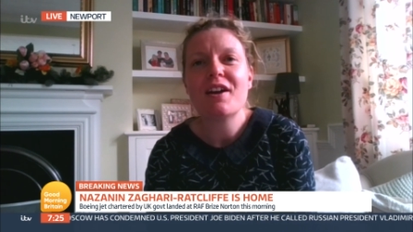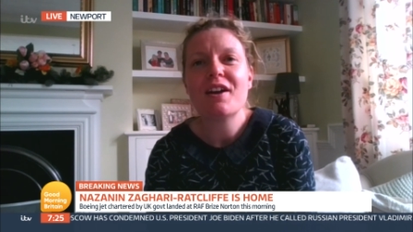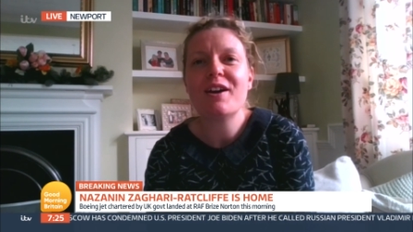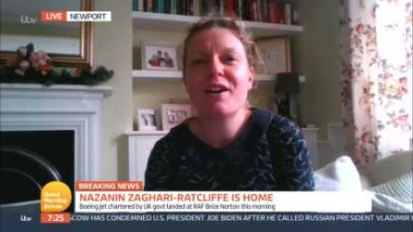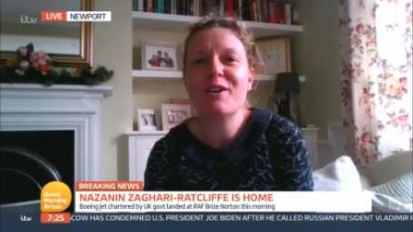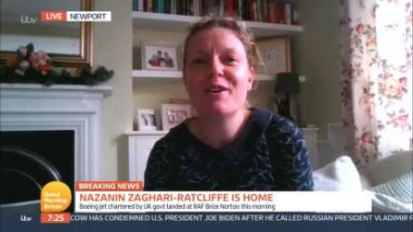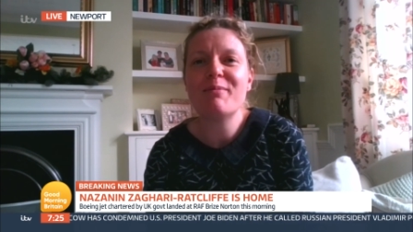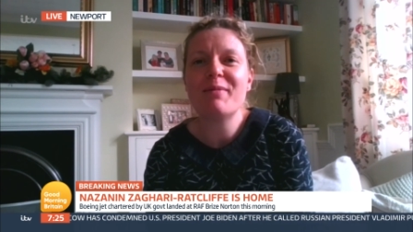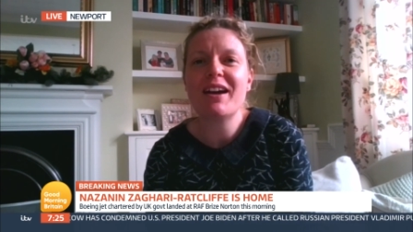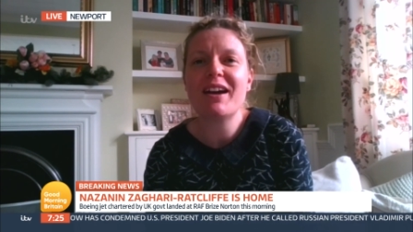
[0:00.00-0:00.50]

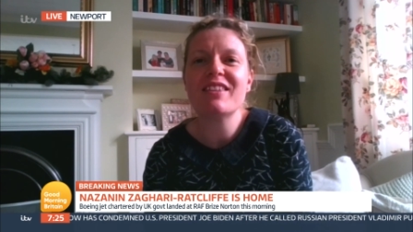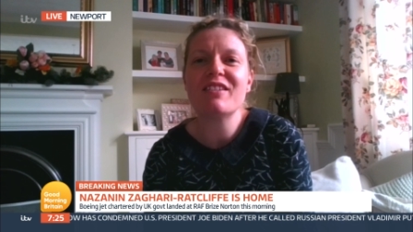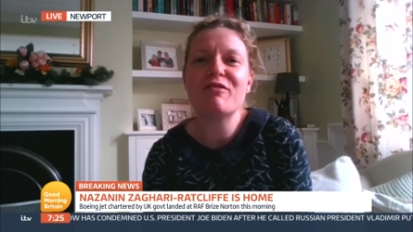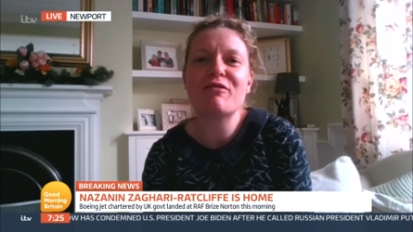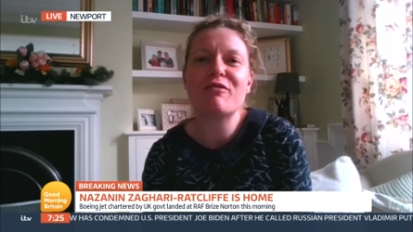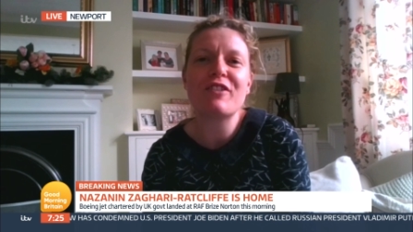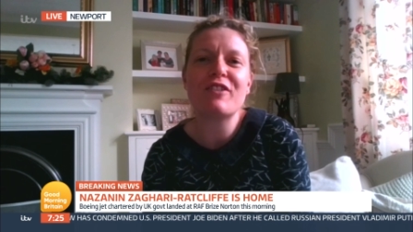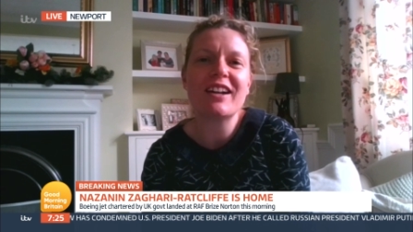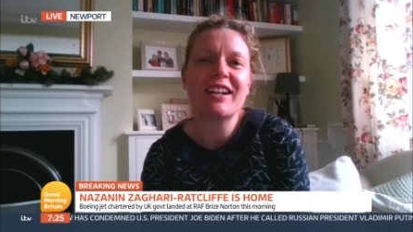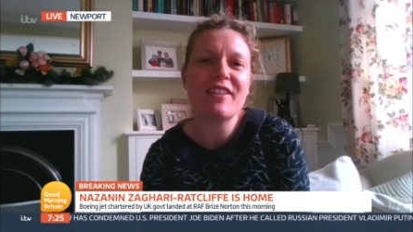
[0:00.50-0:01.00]
And
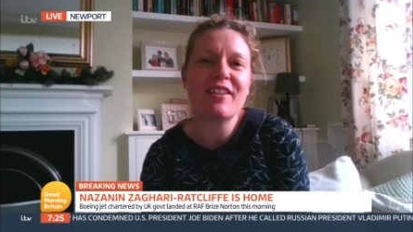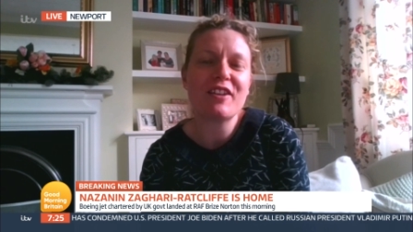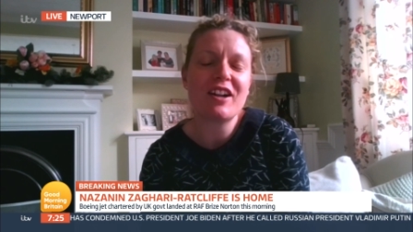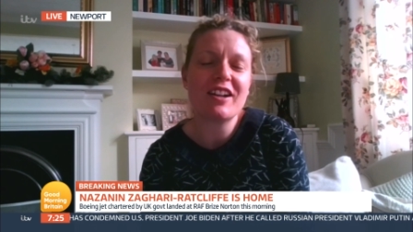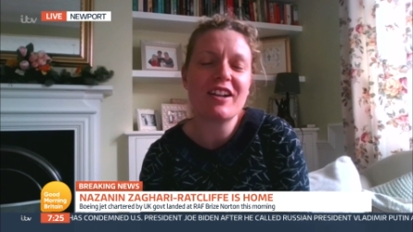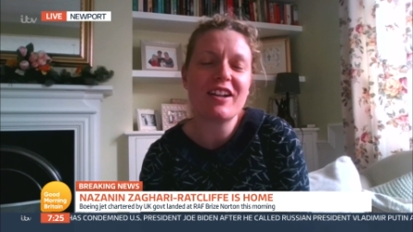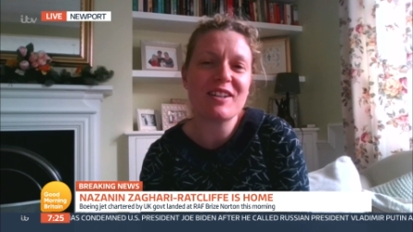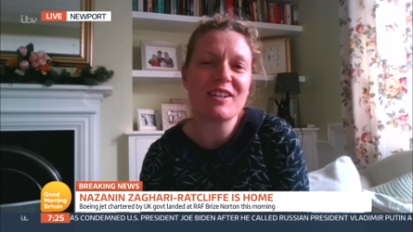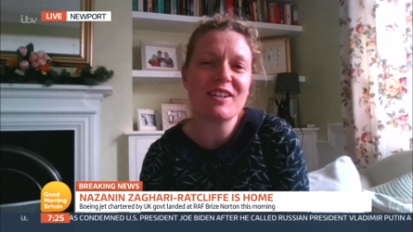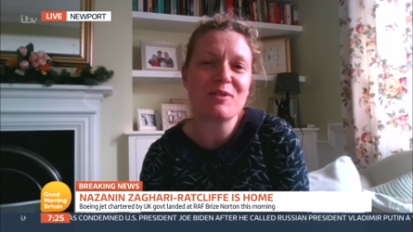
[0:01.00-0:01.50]
then finally, the
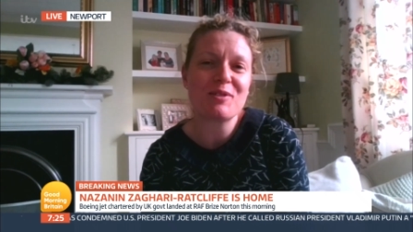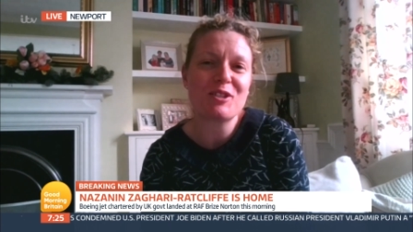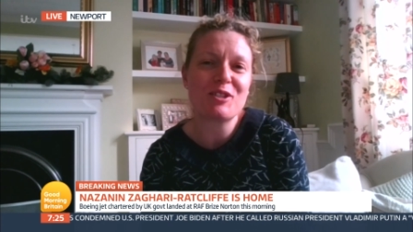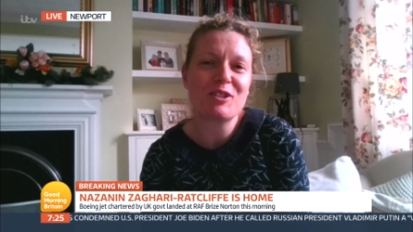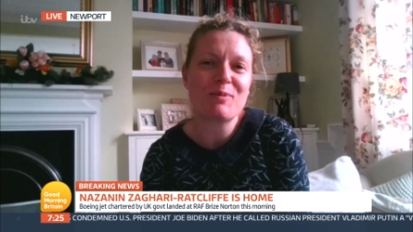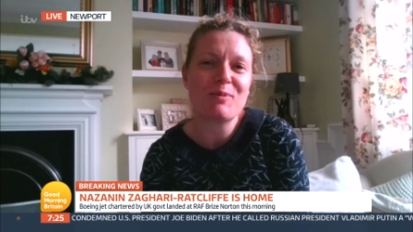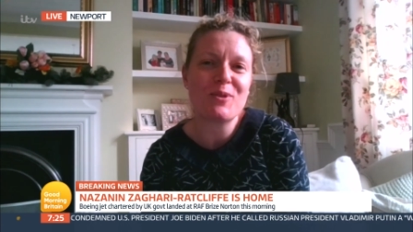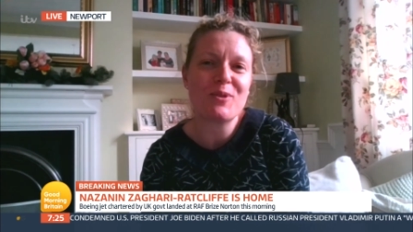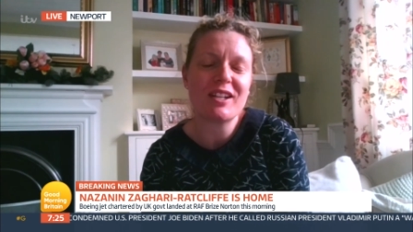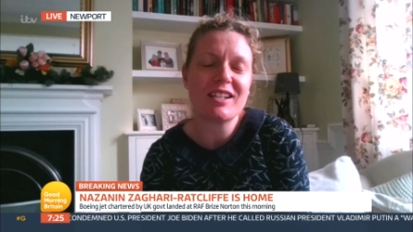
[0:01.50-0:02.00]
early hours this
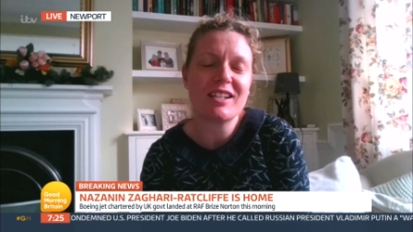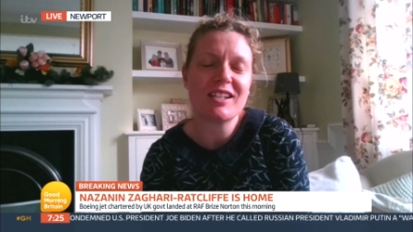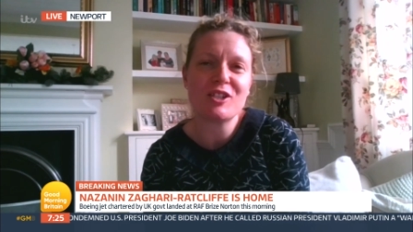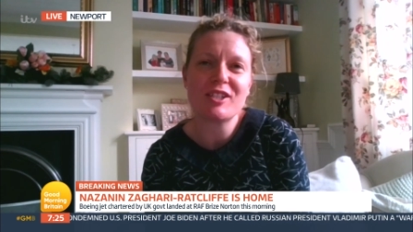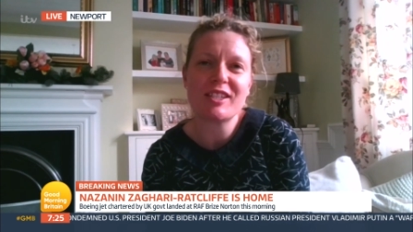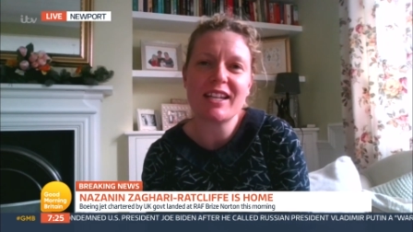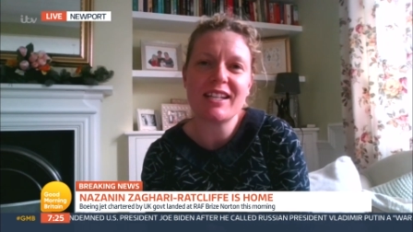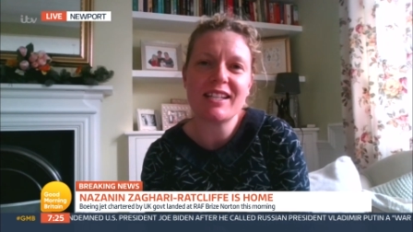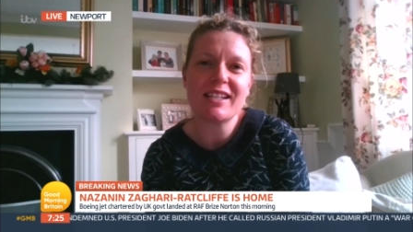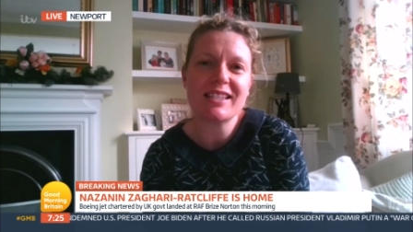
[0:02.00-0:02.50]
morning, as you say,